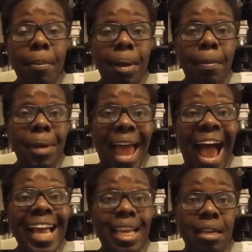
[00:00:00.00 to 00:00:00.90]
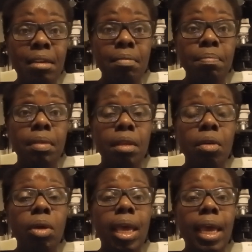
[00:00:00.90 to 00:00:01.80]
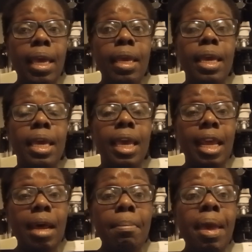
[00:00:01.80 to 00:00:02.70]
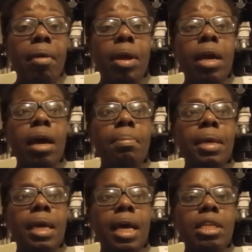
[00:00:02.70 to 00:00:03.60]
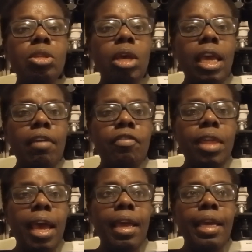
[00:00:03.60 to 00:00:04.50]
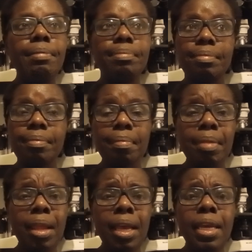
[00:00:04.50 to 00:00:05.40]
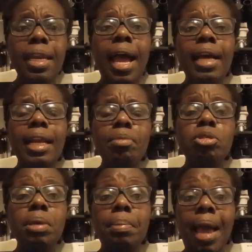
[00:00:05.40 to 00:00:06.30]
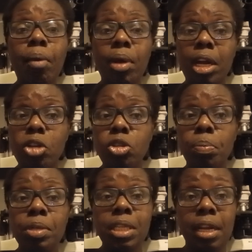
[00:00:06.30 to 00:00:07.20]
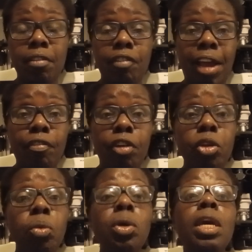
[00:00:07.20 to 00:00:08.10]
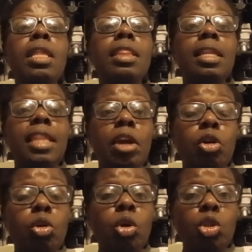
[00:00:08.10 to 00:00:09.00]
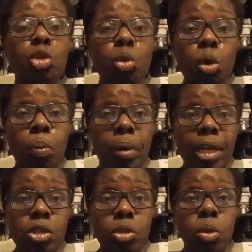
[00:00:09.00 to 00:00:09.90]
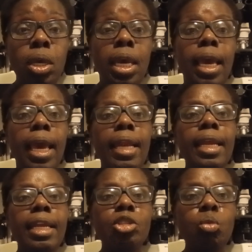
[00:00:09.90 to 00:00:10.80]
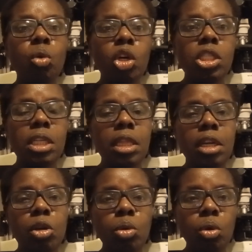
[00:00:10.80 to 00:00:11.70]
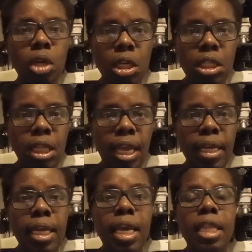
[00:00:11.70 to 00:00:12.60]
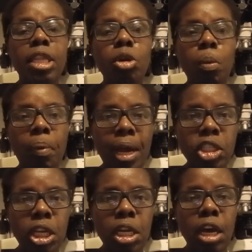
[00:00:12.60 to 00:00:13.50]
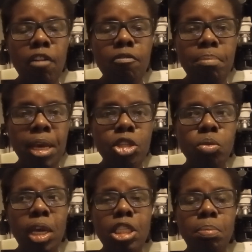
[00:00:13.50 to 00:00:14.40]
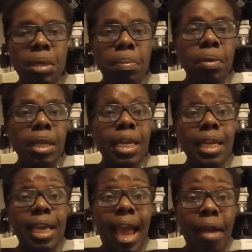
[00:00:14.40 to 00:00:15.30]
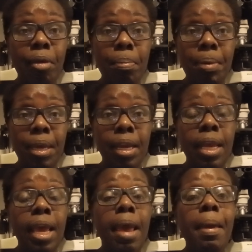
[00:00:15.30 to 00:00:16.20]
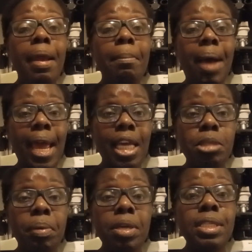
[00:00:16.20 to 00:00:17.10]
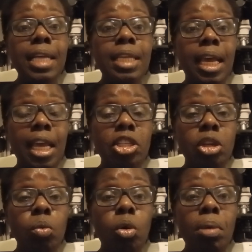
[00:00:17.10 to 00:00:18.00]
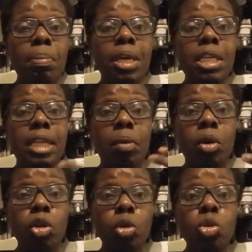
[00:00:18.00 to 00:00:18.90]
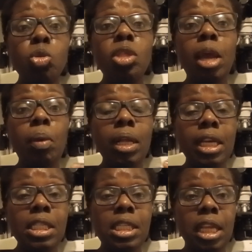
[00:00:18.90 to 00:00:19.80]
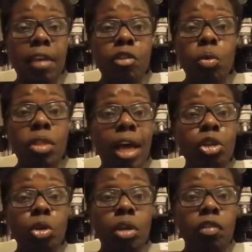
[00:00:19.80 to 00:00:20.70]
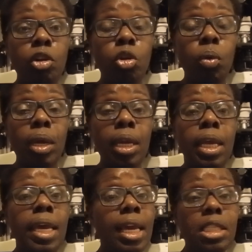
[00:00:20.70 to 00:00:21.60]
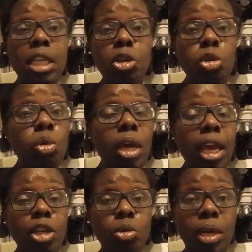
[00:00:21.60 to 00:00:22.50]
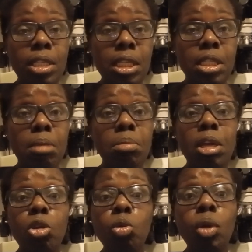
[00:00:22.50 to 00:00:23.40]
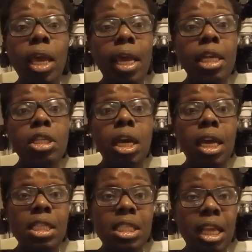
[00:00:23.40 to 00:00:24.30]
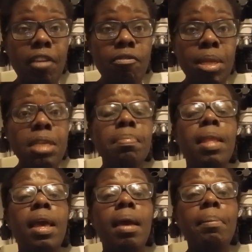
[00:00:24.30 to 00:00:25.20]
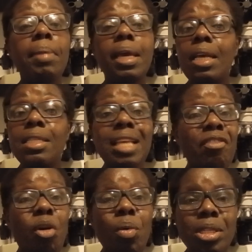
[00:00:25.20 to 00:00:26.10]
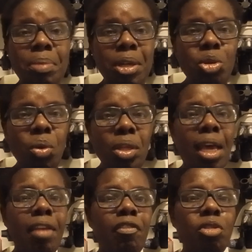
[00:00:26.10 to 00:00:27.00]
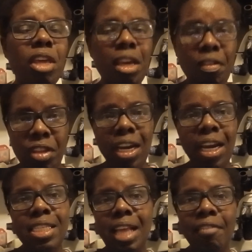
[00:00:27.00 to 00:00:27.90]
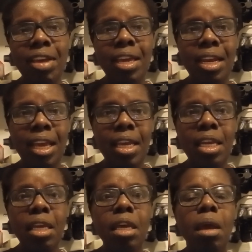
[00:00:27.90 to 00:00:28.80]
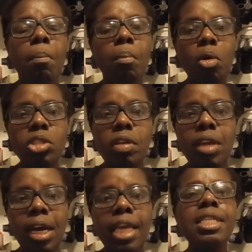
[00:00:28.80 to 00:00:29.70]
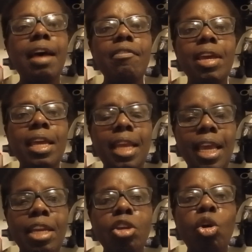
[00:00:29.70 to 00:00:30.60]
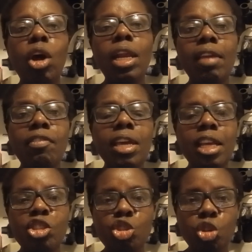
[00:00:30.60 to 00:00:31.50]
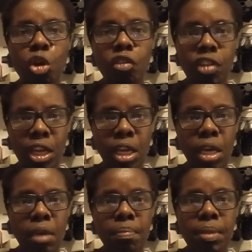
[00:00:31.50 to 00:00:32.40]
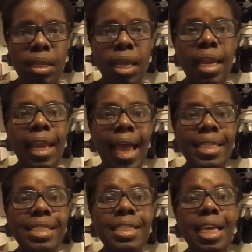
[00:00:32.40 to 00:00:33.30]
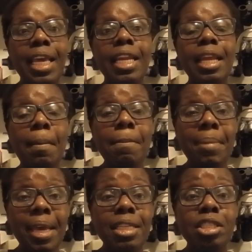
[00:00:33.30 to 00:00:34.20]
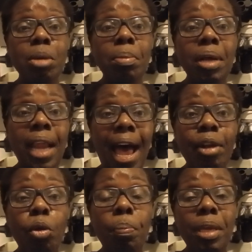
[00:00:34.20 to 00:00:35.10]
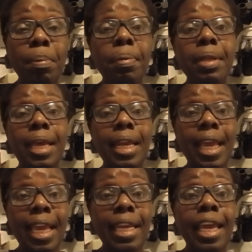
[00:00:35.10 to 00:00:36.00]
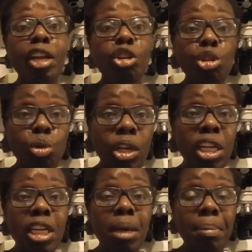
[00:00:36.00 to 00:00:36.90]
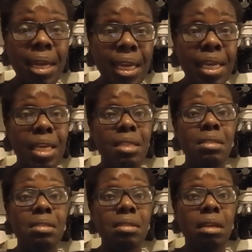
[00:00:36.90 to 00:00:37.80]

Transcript: black, okay, in America, because if they cannot claim to be black 100% and fight for you, then they are going to oppress you. And it is worse than the Ku Klux Klan. The oppression of mixed race people in the Caribbean, in my experience as a Haitian woman, because they will use you, they will enslave you without you even knowing it. It's the new age racism, the new age enslavement, because they've always been doing that. If you think of the restavek in Haiti, most of the restavek in Haiti are living and serving light skinned, mixed mulatto people in Haiti, including Dominicans.